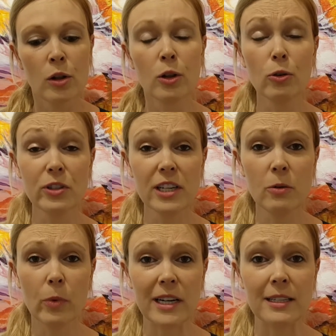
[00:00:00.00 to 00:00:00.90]

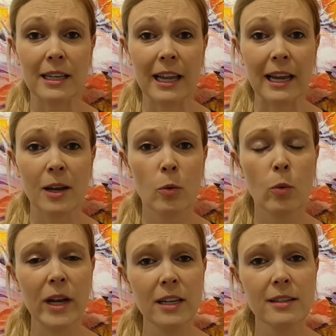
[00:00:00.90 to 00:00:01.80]
Launching recently,
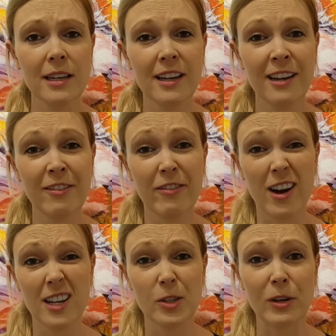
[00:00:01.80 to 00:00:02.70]
we are seeking
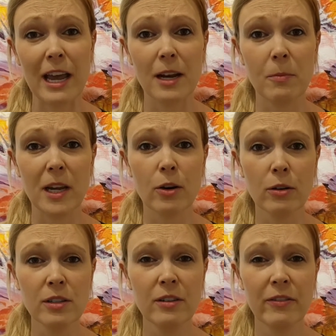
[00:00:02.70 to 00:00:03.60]
advice on how to be
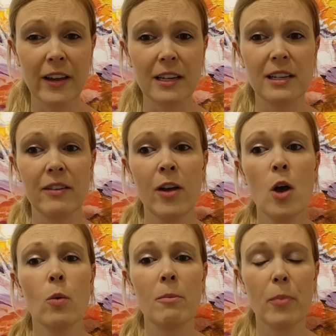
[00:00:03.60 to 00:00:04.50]
cost effective
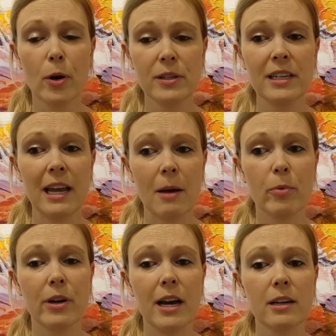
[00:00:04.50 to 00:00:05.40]
when posting our
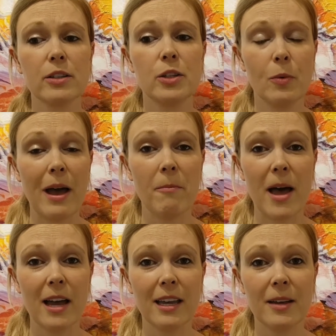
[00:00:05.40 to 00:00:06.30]
product to our
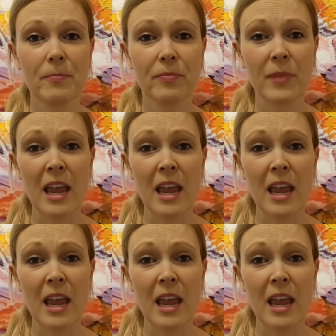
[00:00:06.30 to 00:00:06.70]
market.